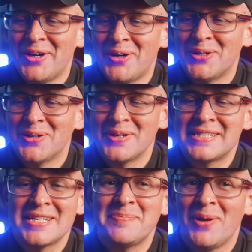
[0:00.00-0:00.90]
or is
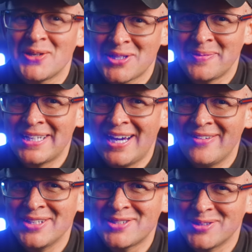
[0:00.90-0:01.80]
this blossoming now
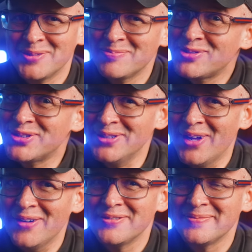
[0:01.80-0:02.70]
into true love?